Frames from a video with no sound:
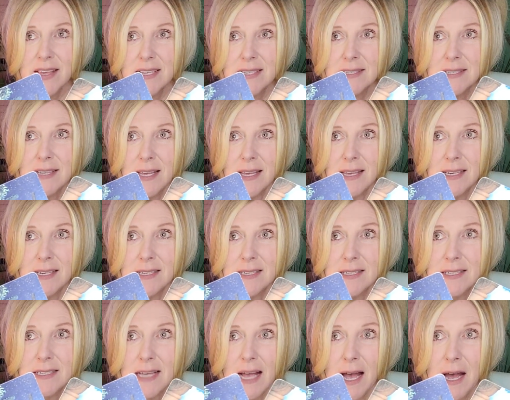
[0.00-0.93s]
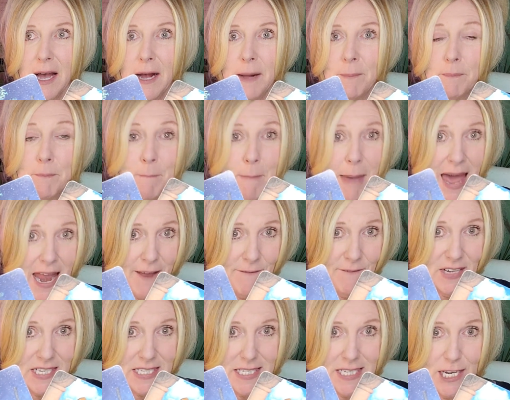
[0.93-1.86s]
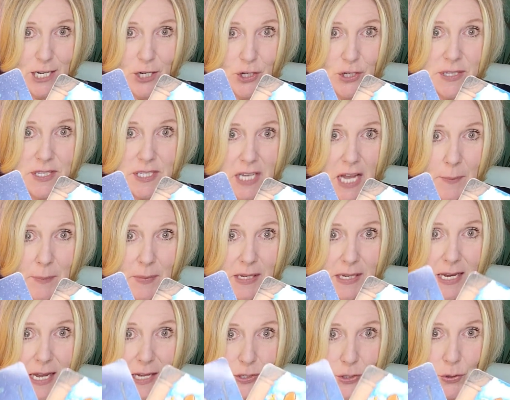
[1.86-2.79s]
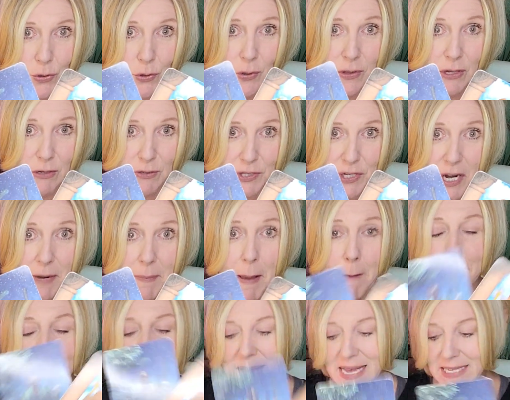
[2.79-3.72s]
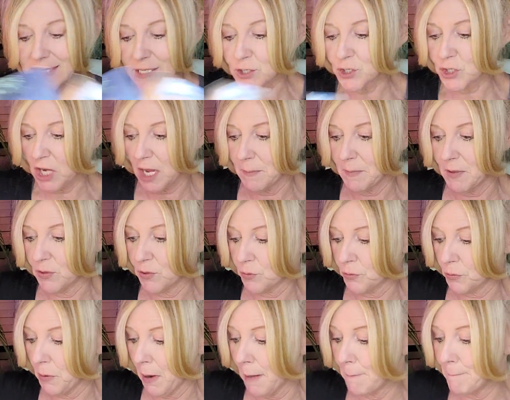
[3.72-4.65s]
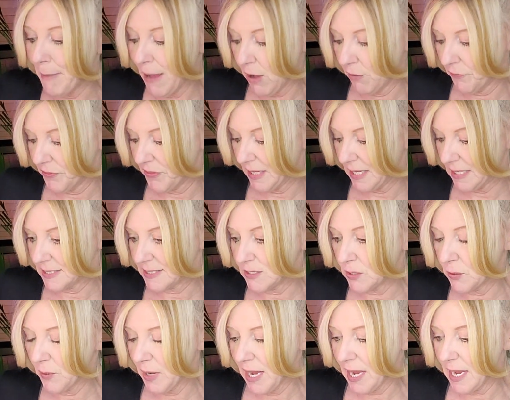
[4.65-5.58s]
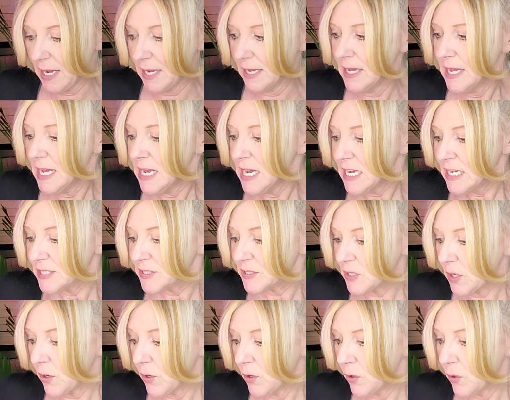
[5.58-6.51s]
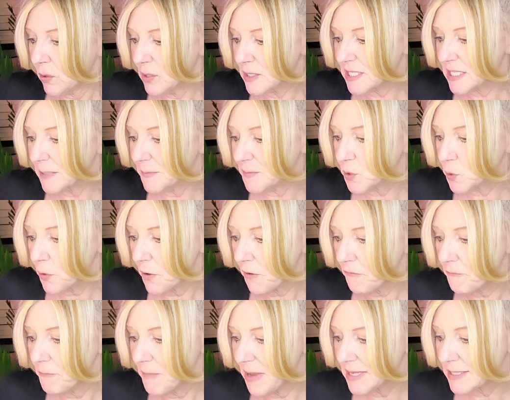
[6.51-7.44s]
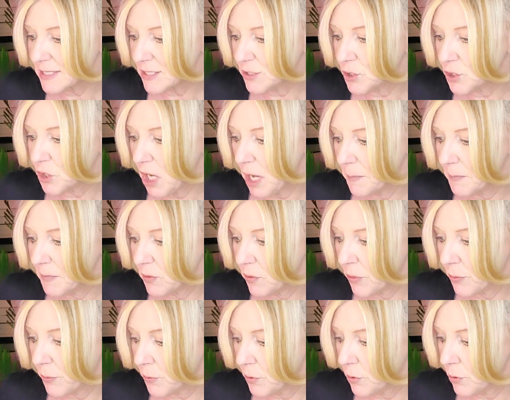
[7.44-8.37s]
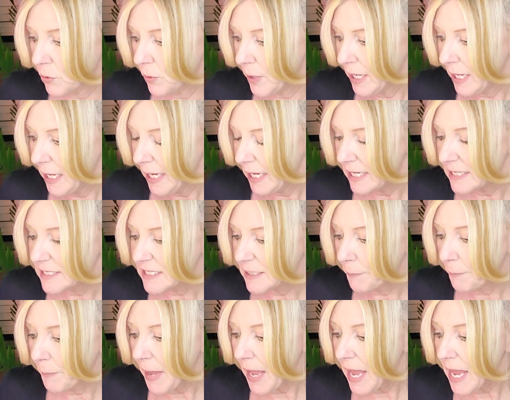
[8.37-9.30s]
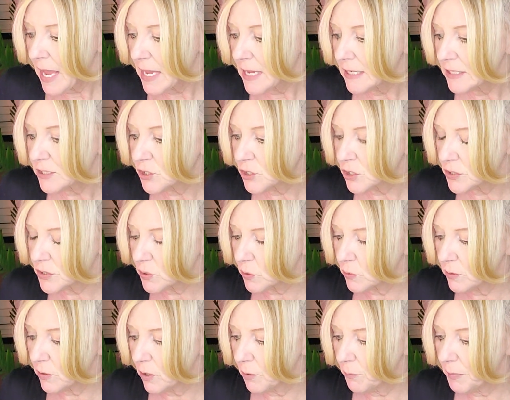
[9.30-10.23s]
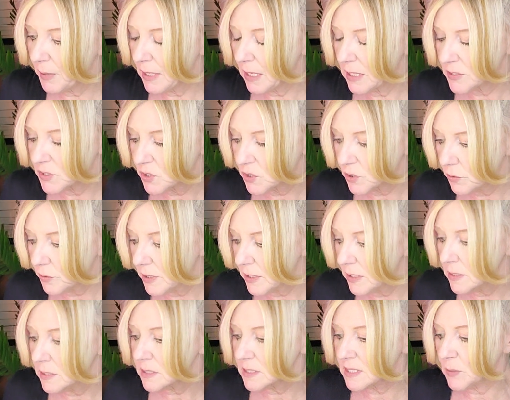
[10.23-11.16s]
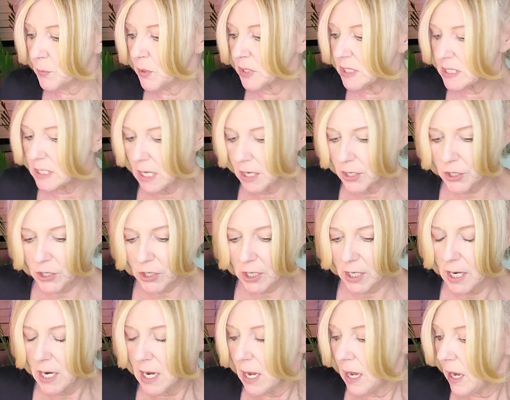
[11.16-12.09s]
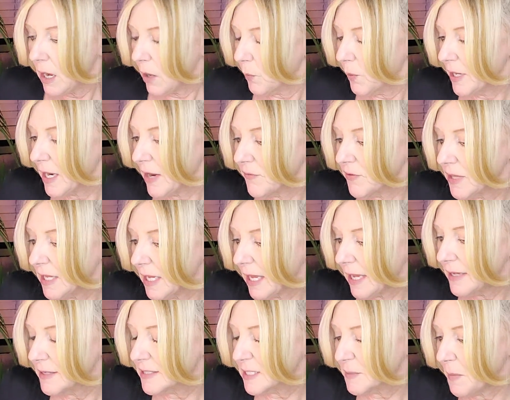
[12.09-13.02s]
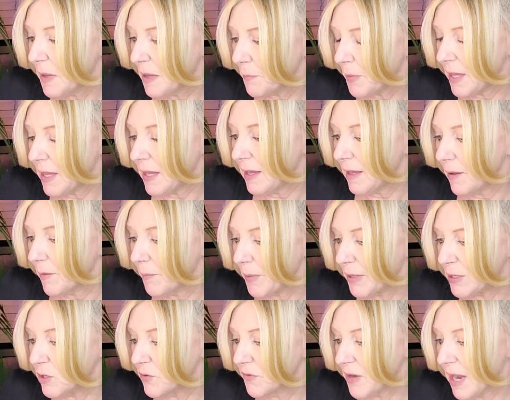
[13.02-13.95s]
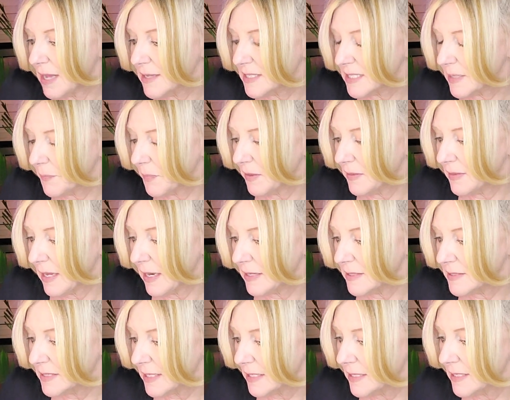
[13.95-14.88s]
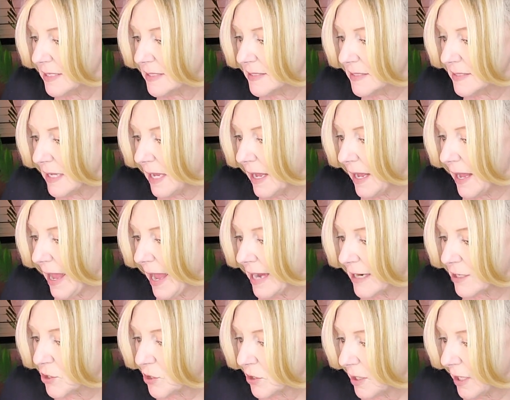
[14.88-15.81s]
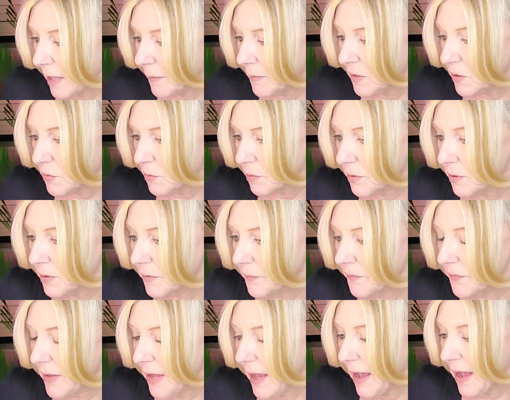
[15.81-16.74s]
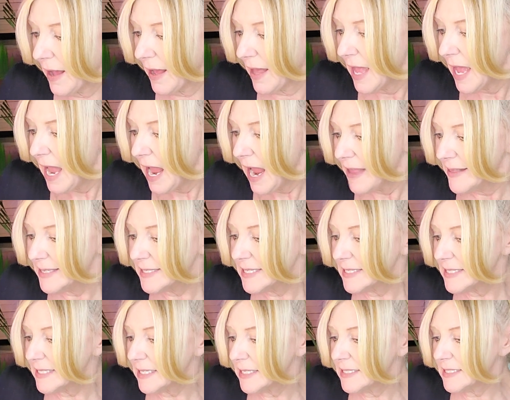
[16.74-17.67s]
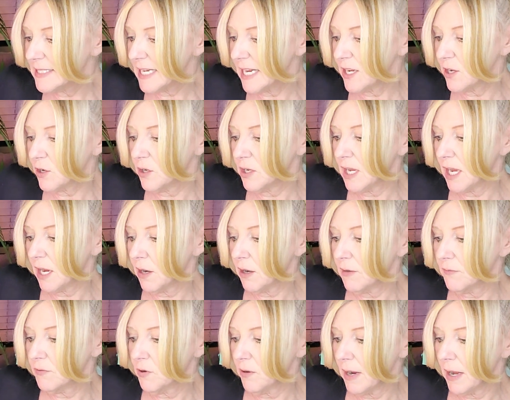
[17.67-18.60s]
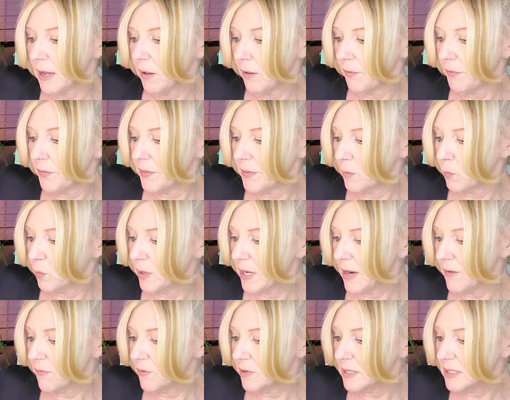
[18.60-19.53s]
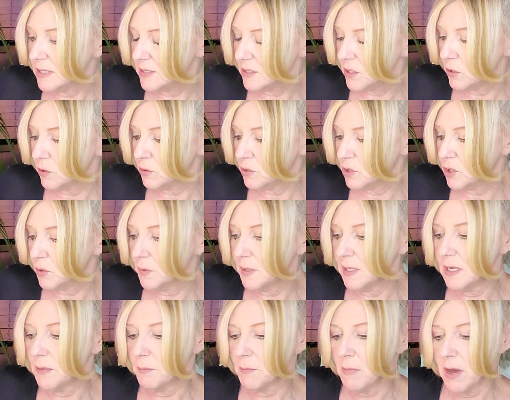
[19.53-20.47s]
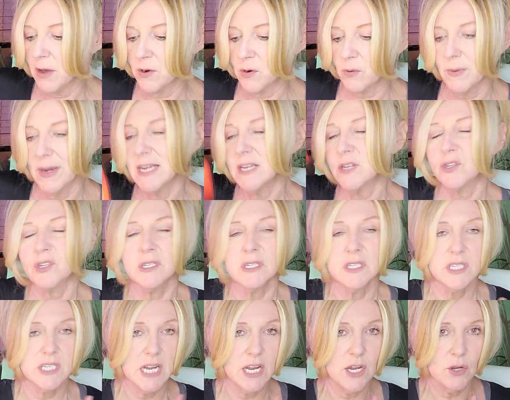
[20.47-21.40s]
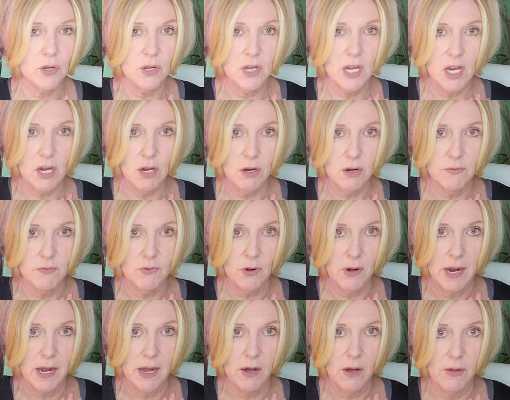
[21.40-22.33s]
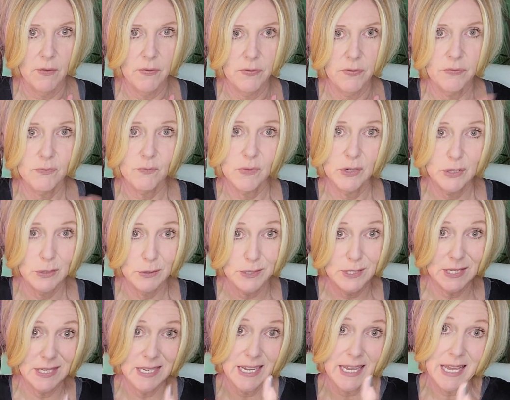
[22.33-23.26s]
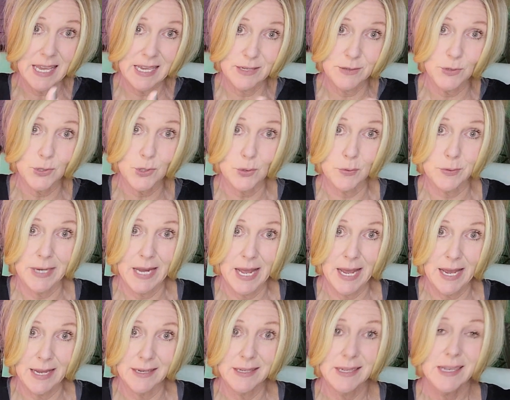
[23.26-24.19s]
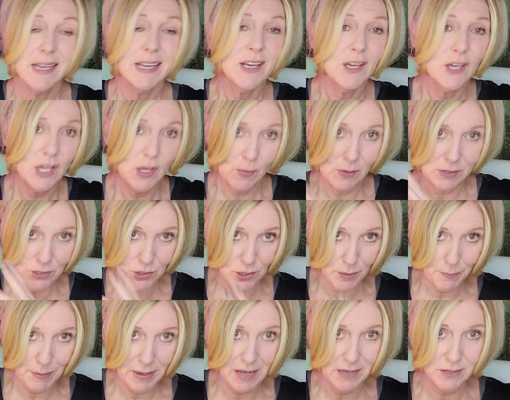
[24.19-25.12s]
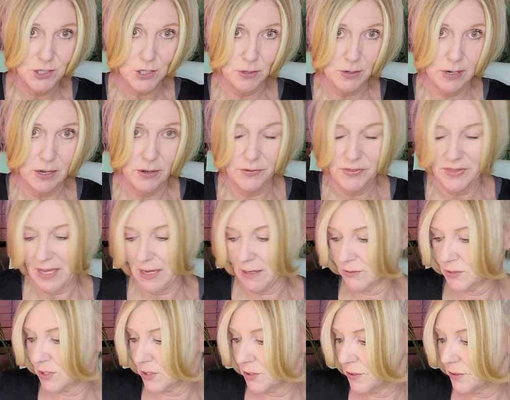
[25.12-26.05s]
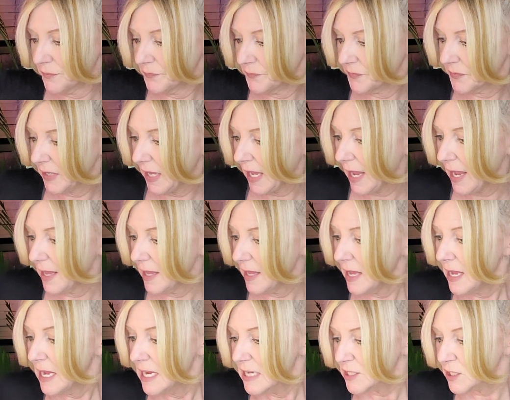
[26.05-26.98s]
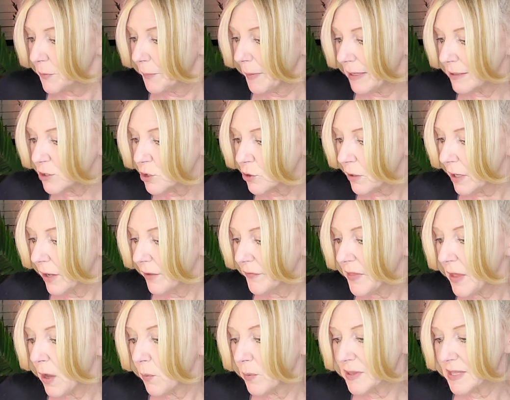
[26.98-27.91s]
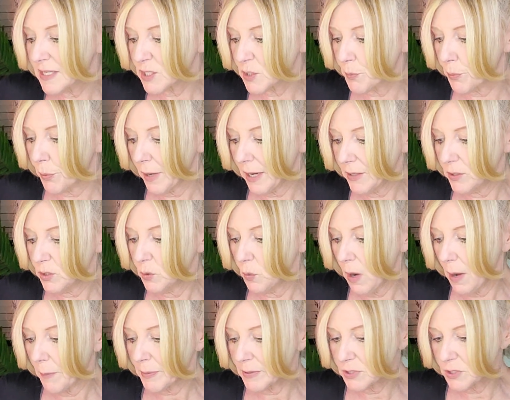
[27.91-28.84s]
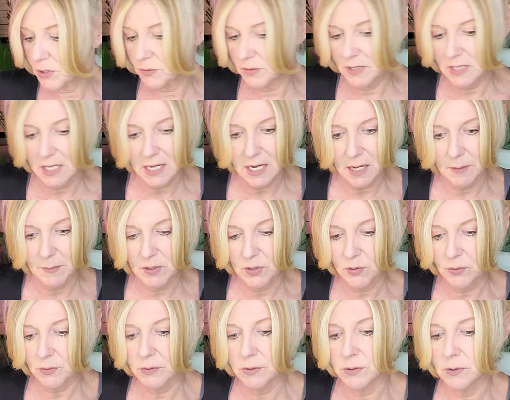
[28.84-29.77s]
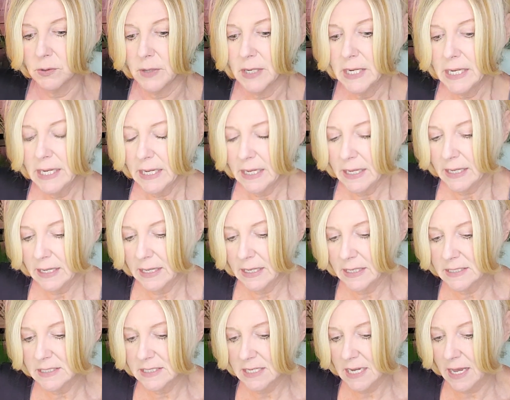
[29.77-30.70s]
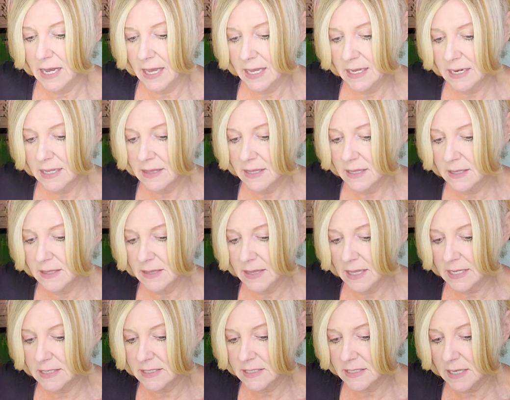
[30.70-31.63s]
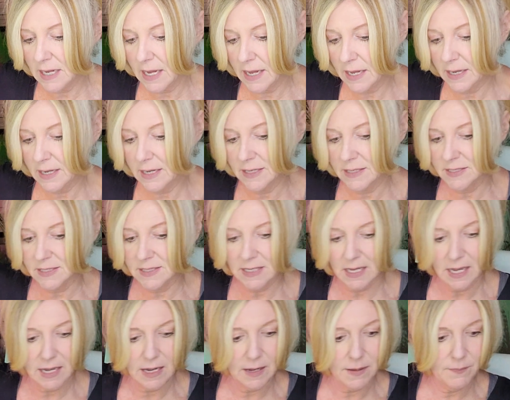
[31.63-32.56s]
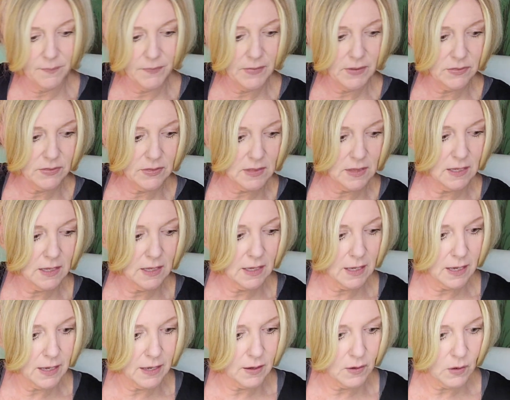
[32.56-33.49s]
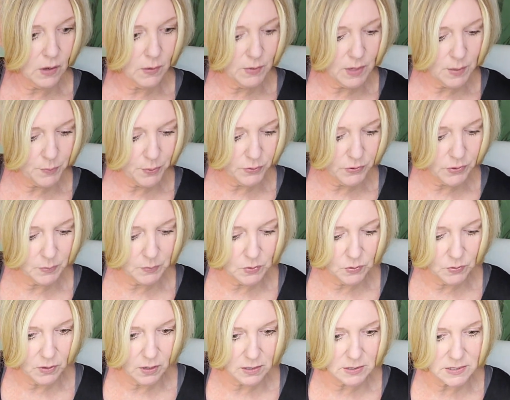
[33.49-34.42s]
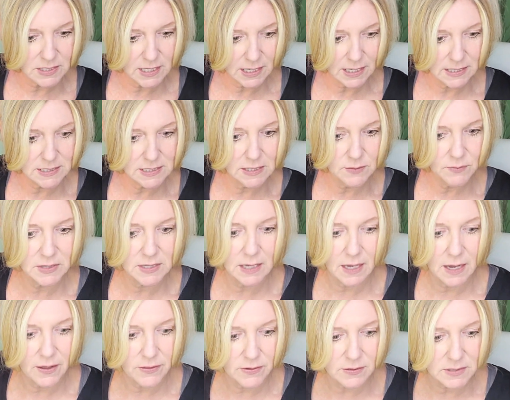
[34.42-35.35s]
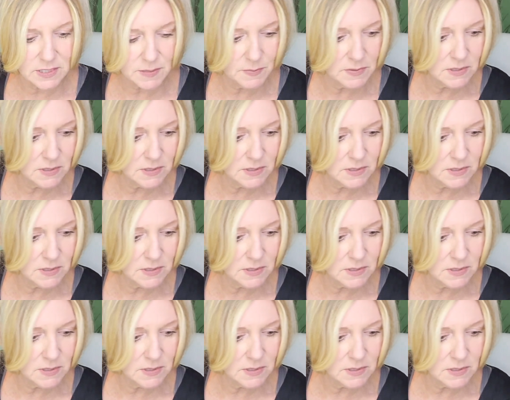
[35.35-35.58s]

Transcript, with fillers: This is uh, manifestations coming true. And there's going to be a message coming through about this, okay? So some sort of message coming through. It's a page, so it could be a student, someone younger, whatever the case may be, but you've got something that is is uh, actually coming through. Yeah. And this is saying take good care of your health. Whatever it is that you're doing in moderation, take good care of your health. Reducing again to an eight. It wants you to balance your health out too, okay? So balance your health out with this brand new opportunity coming through, and uh, anything that uh, is, uh, that the, uh, I wanna pull the moon cards like I did with the others.